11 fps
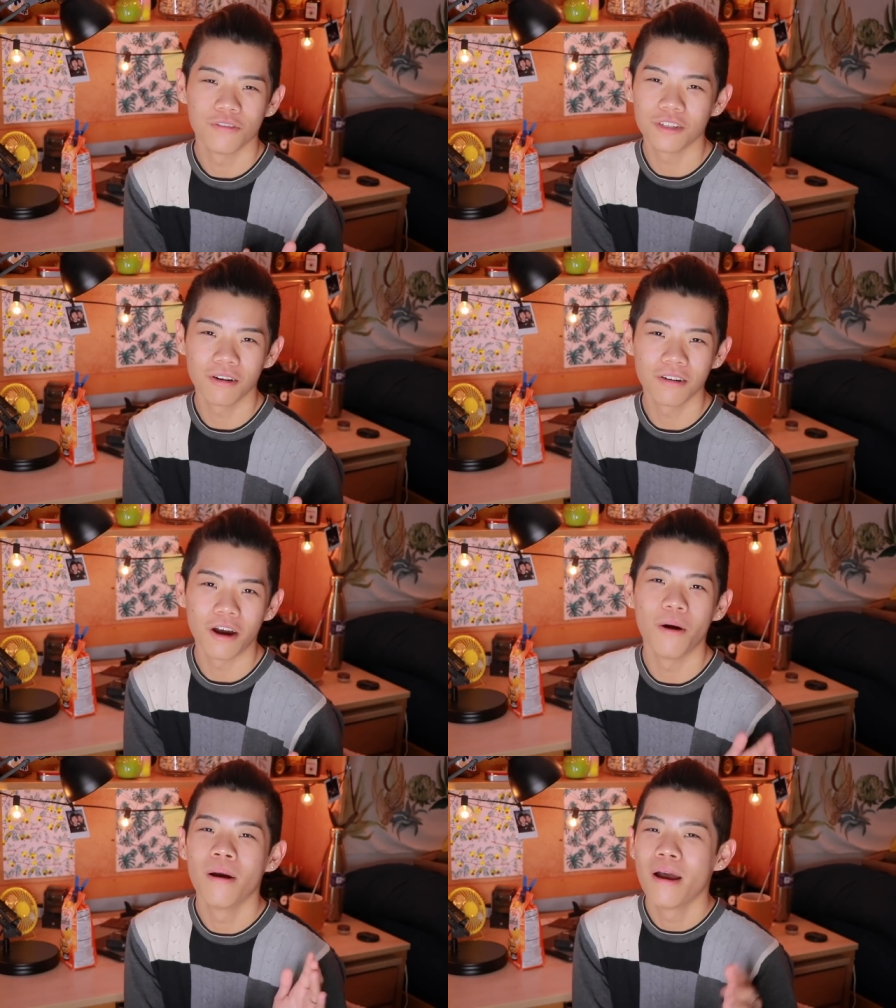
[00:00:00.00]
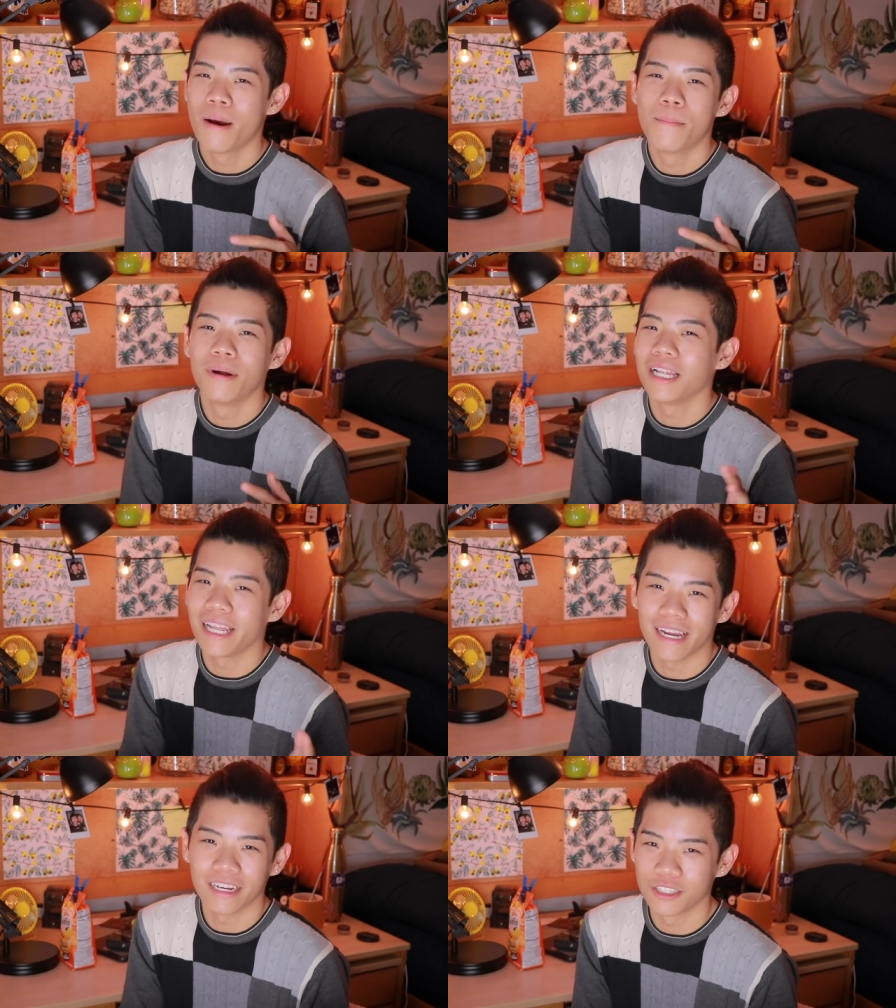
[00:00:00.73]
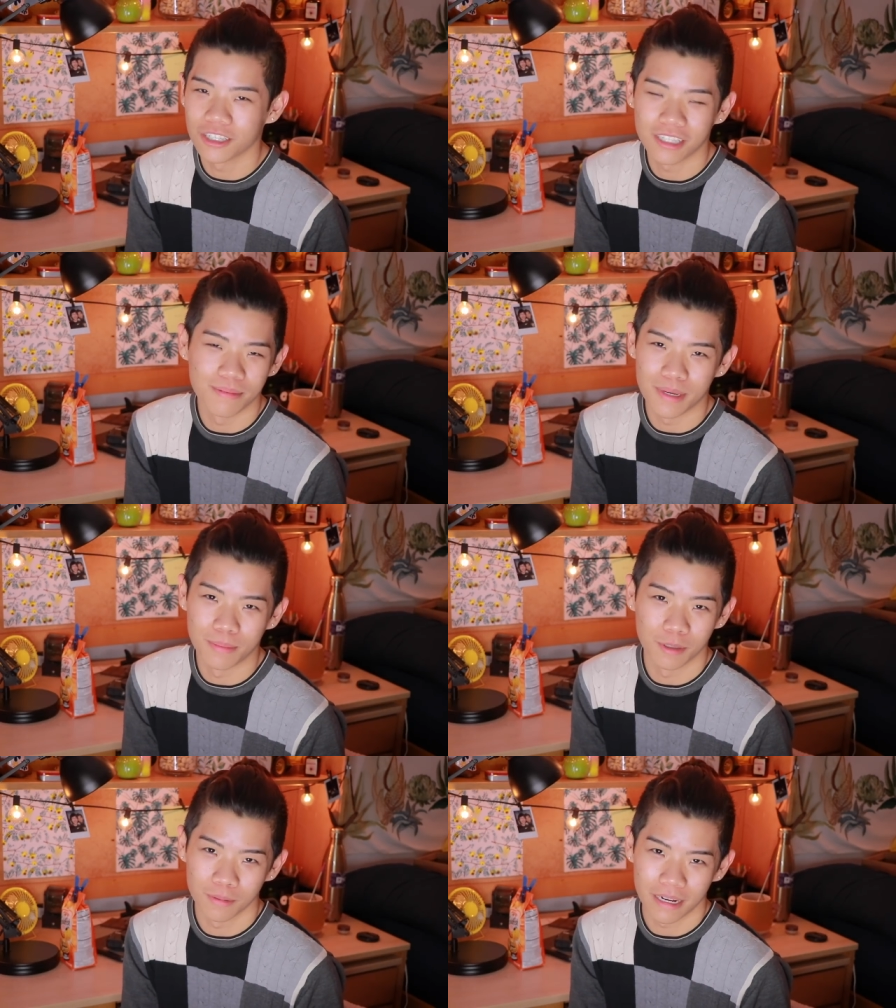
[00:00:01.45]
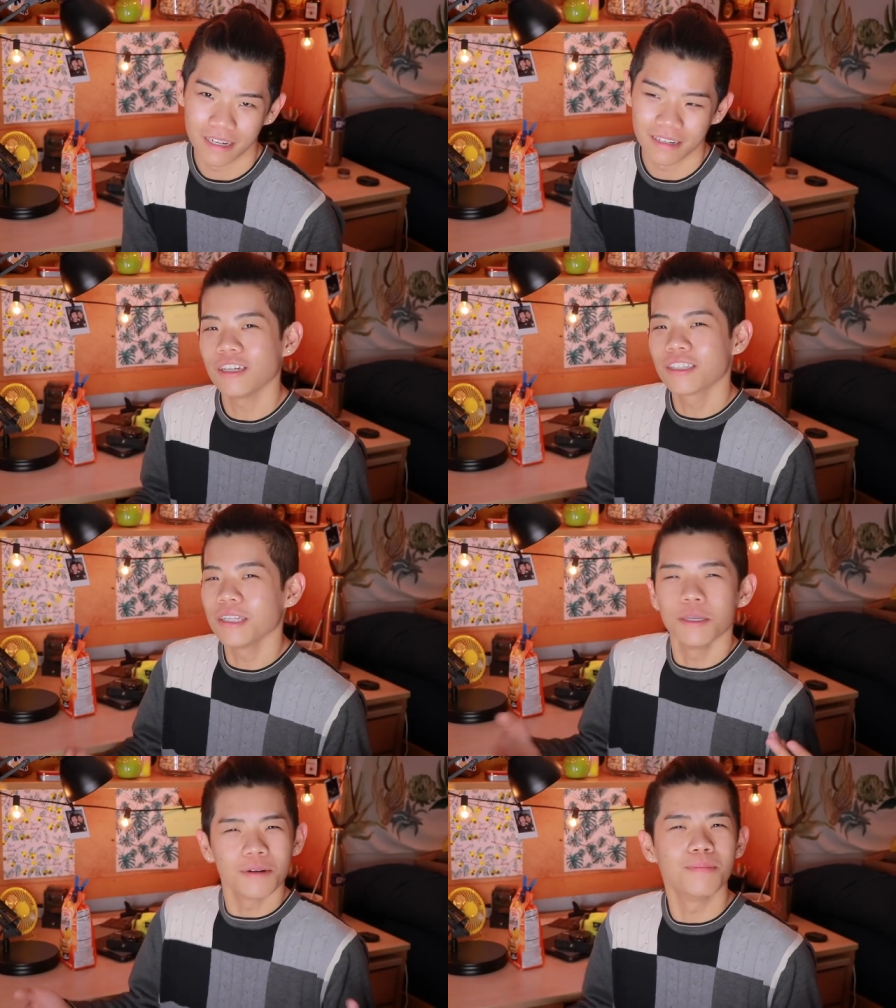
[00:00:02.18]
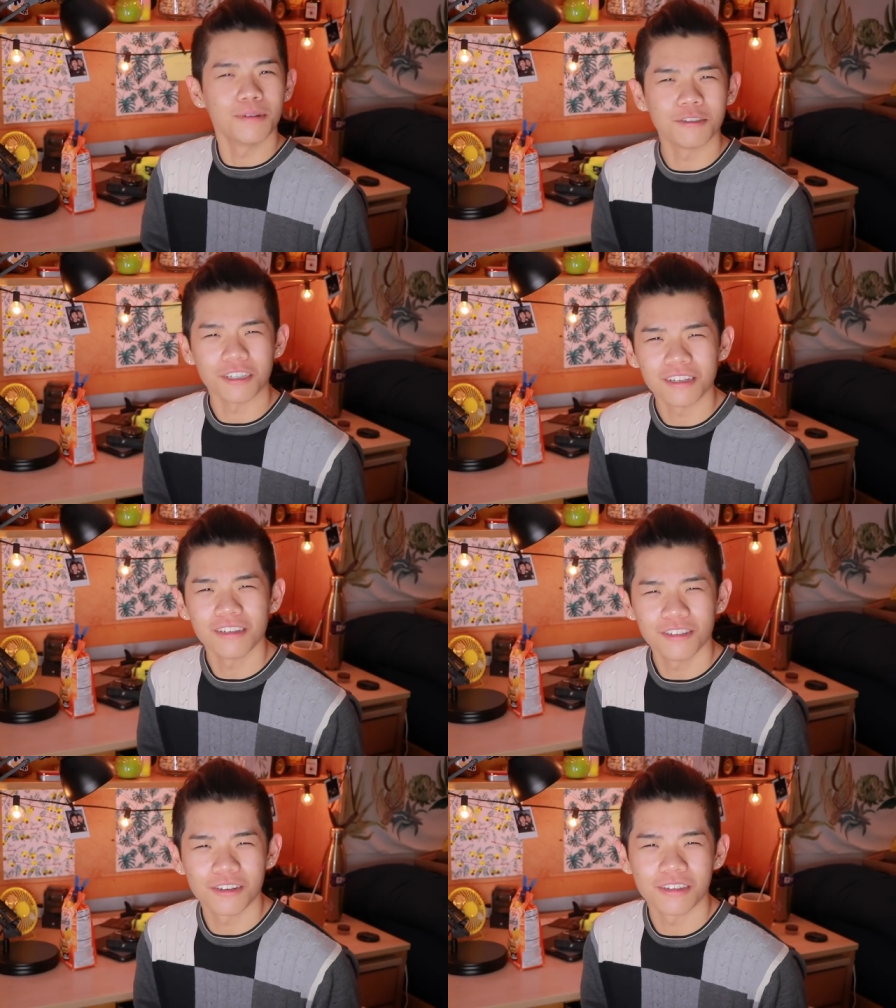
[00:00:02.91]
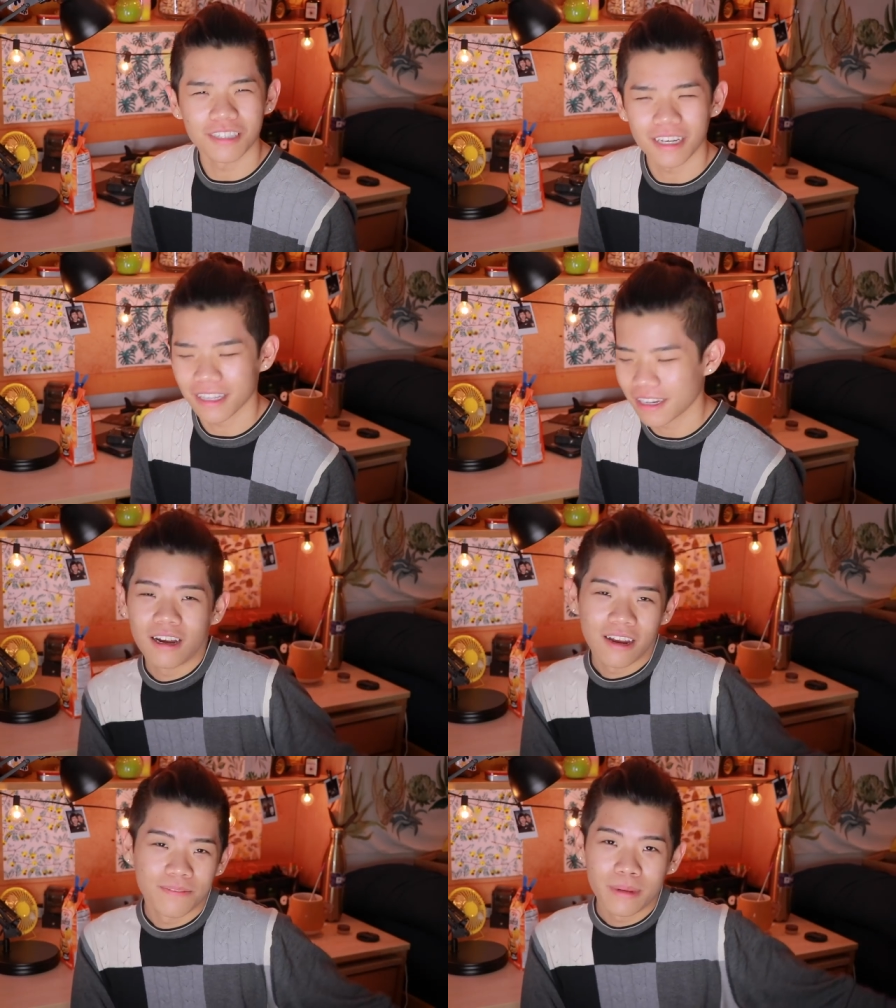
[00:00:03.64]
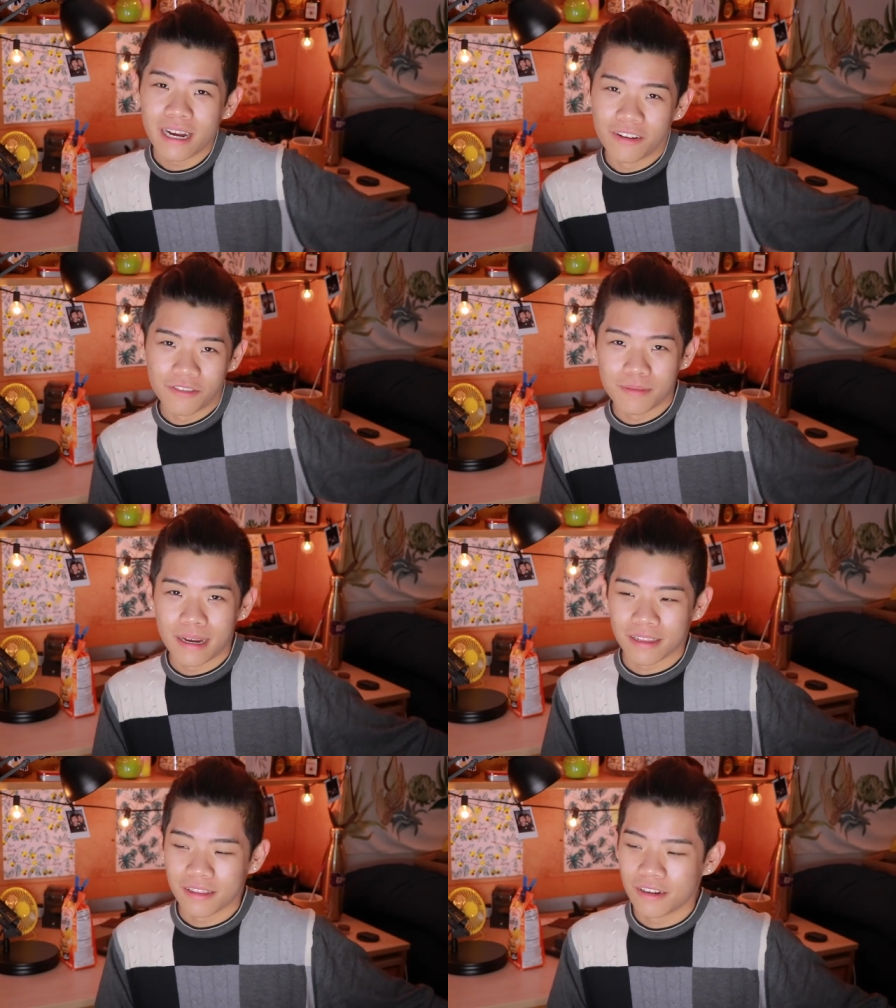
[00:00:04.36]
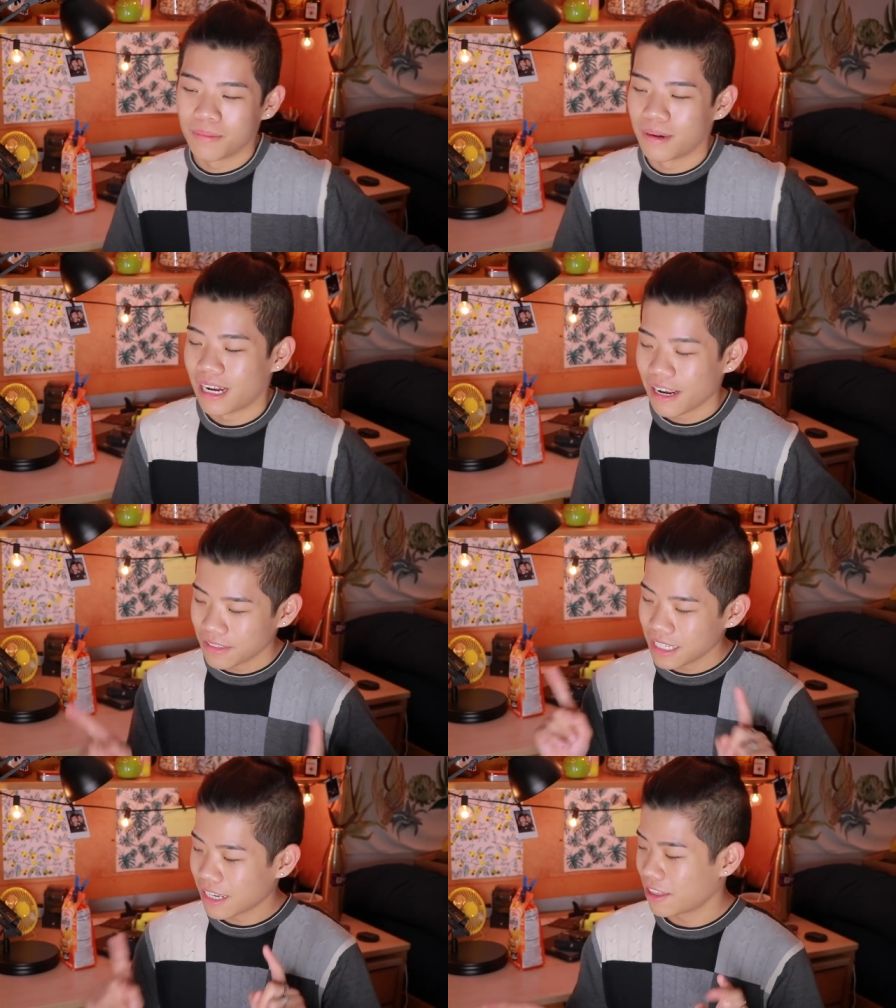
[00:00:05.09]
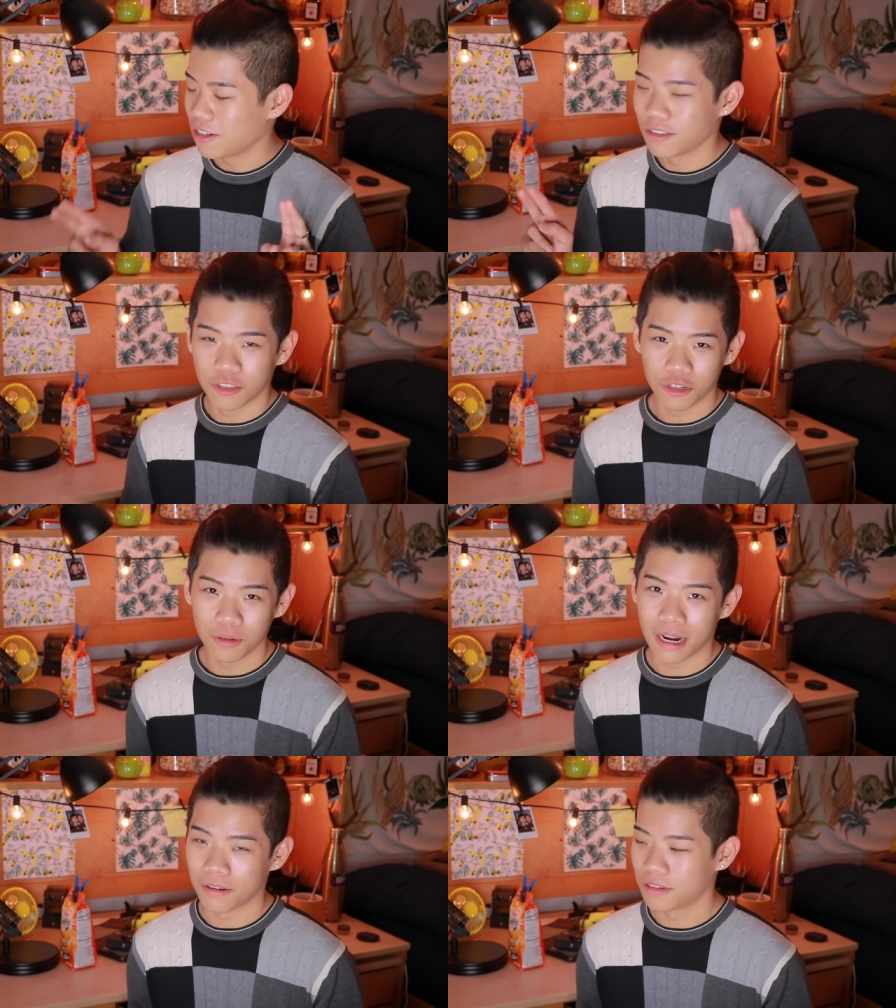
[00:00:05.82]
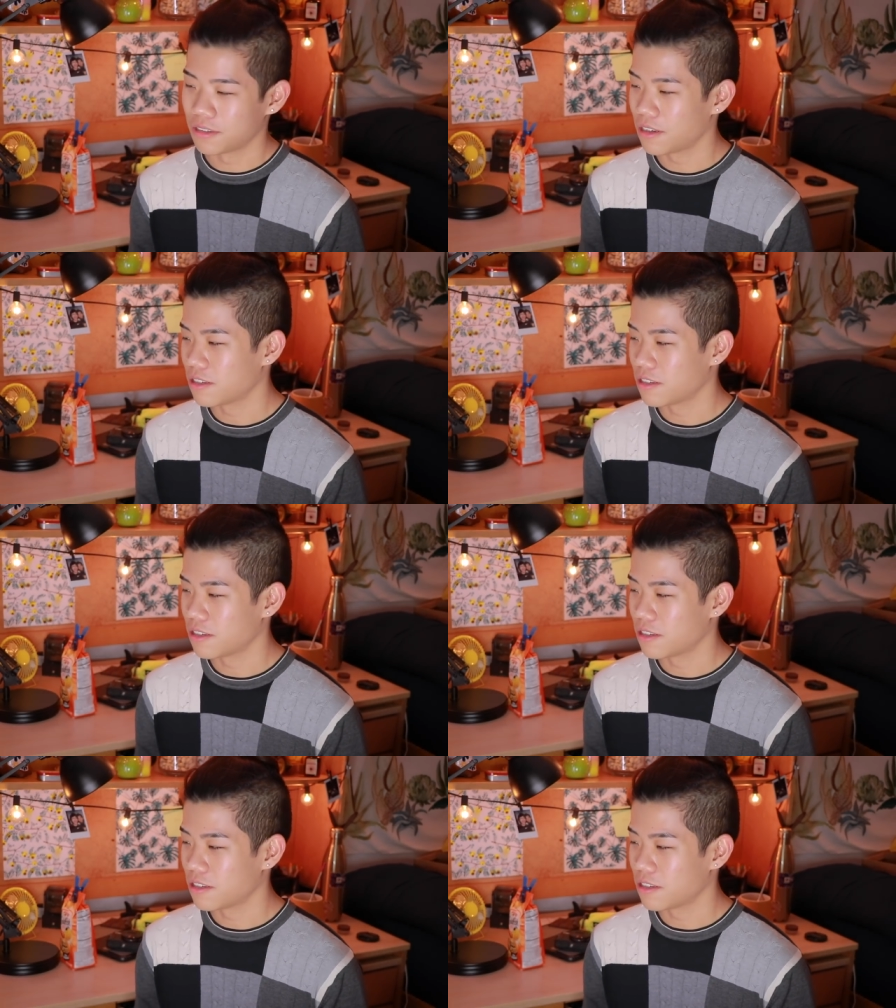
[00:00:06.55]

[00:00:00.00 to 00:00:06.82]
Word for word: if you don't know, planned Justin Bieber's wedding. It's a little bougie, you can say that. I have my outfit back there, but I have to get there in two hours.